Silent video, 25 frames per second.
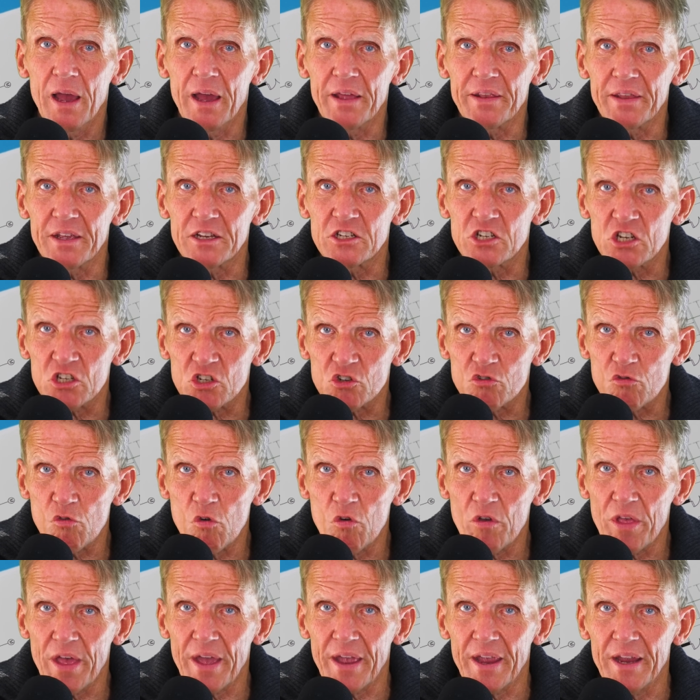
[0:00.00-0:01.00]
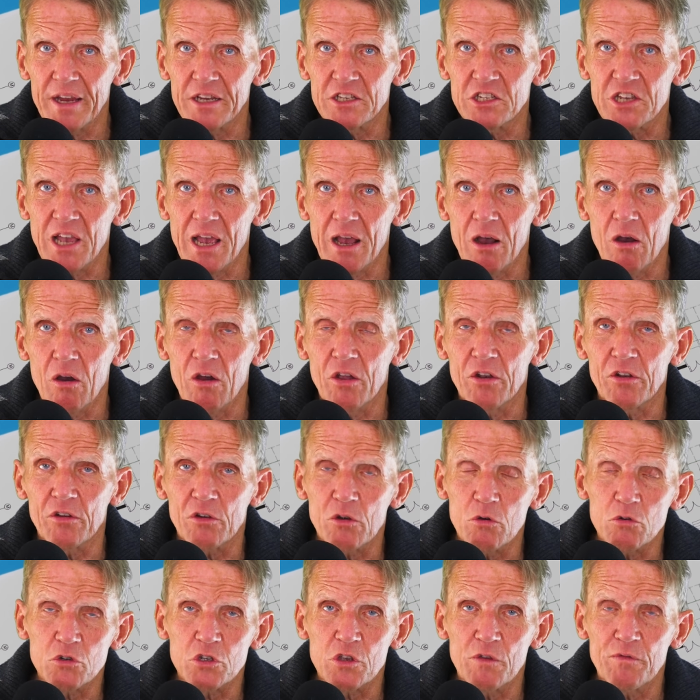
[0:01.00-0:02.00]
and they just draw that heat out. And of
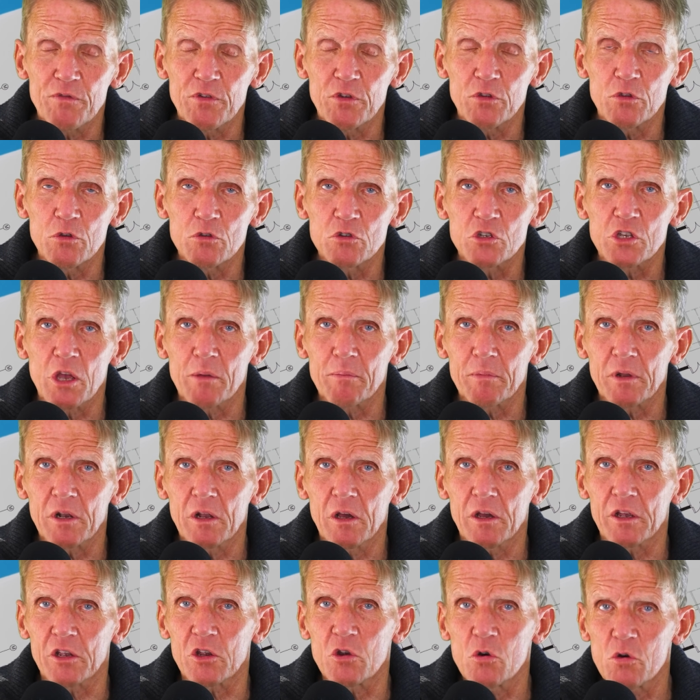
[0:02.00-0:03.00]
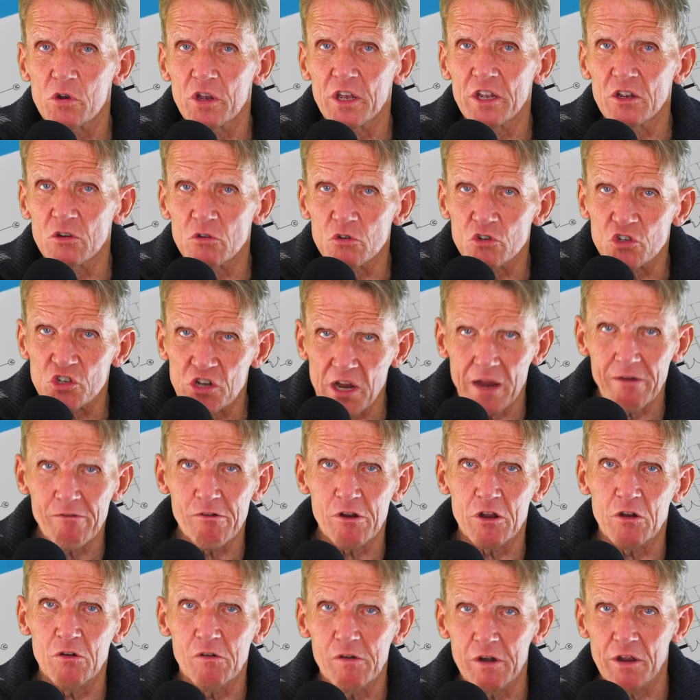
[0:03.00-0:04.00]
course, if you do something like cooking or
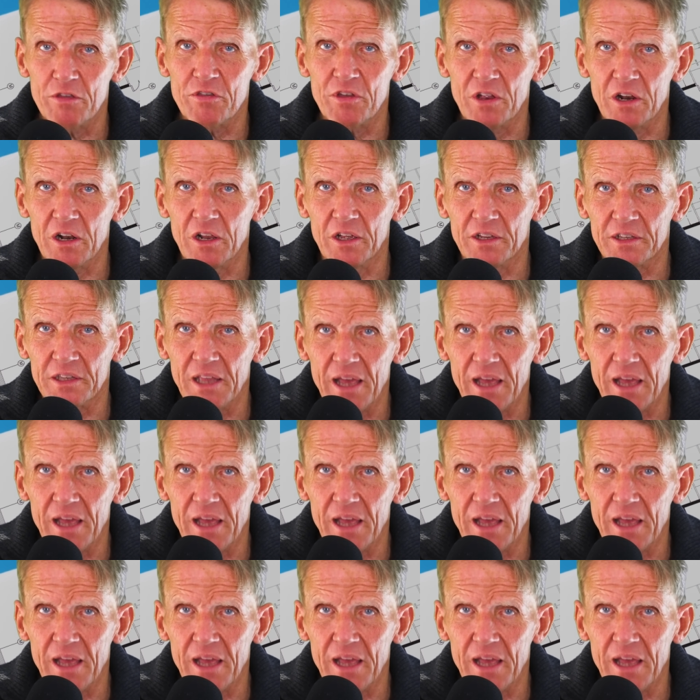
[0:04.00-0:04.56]
showering or anything like